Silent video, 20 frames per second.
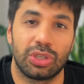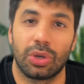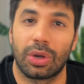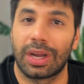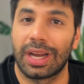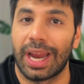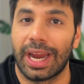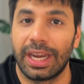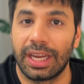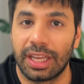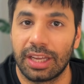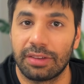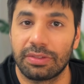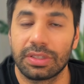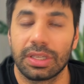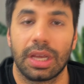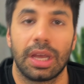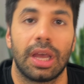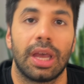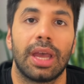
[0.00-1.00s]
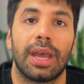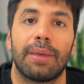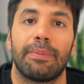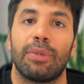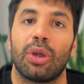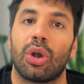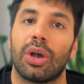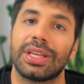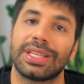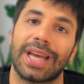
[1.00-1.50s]
your client gives,
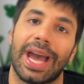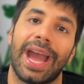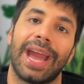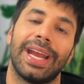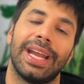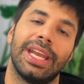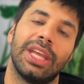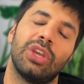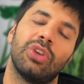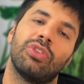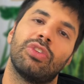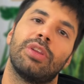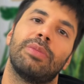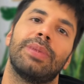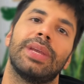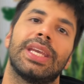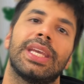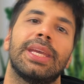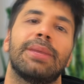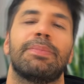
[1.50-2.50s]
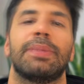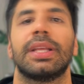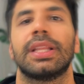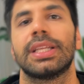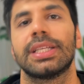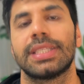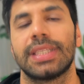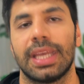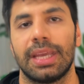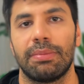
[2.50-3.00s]
because ideally you will be keeping the
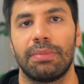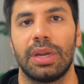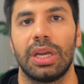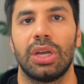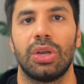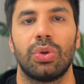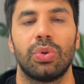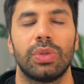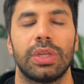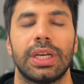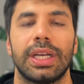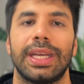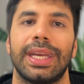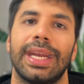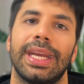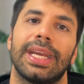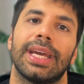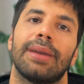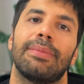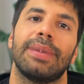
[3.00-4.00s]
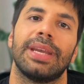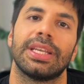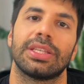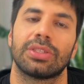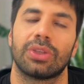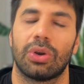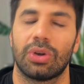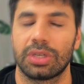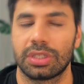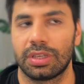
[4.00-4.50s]
same into the database
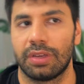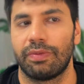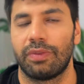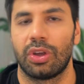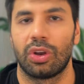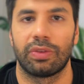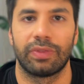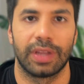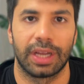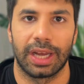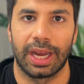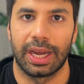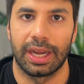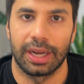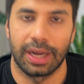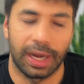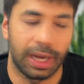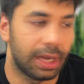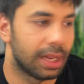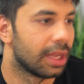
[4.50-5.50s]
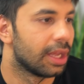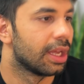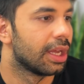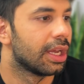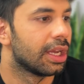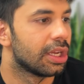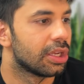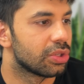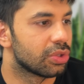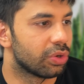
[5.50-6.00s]
or somewhere of the client, right?
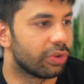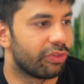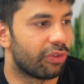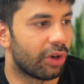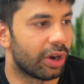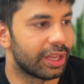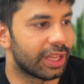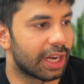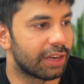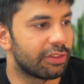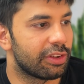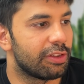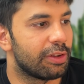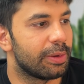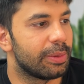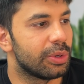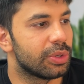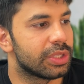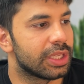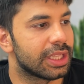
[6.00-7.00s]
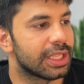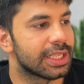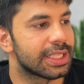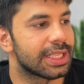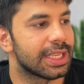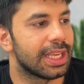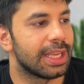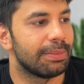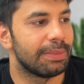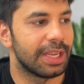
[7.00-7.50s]
So for that we will be using this
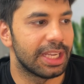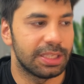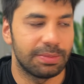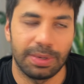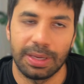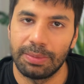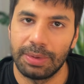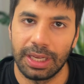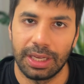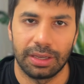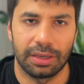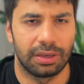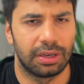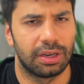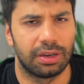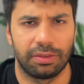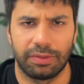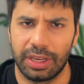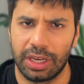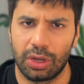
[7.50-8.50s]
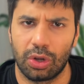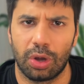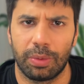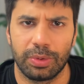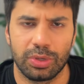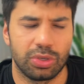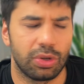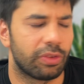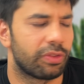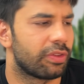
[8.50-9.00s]
image bb, a very common
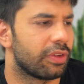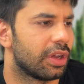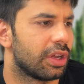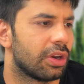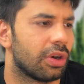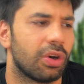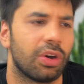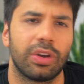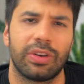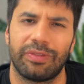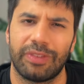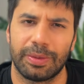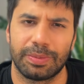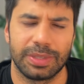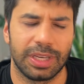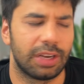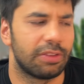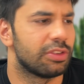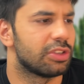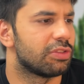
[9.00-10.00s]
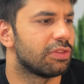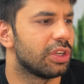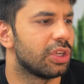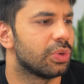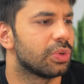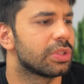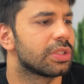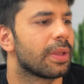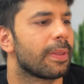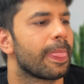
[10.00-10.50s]
software or website which we
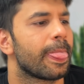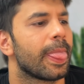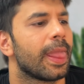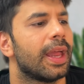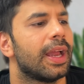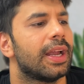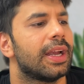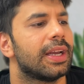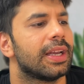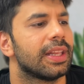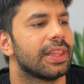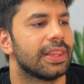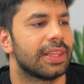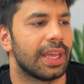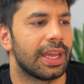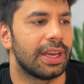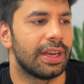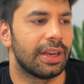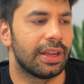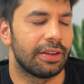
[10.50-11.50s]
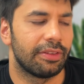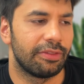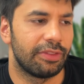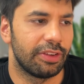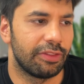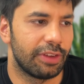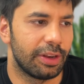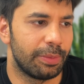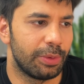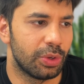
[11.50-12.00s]
use. Then we
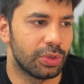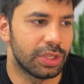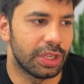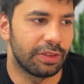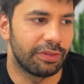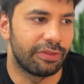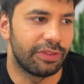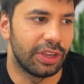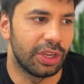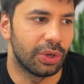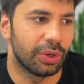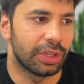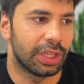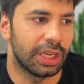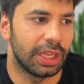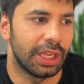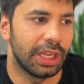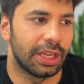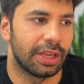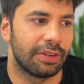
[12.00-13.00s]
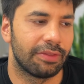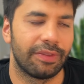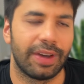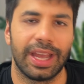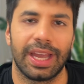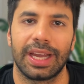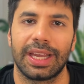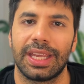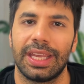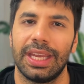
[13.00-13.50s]
will be using Veo3
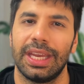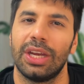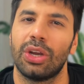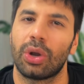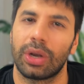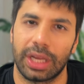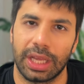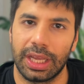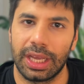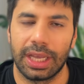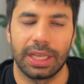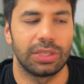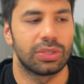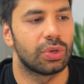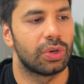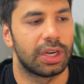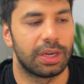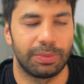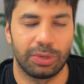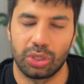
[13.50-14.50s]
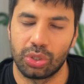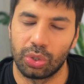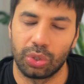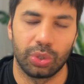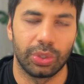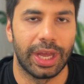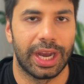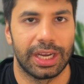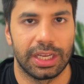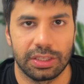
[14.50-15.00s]
via key.ai. So let me show you
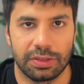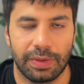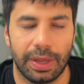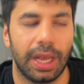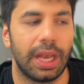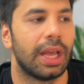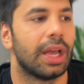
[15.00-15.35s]
that as well.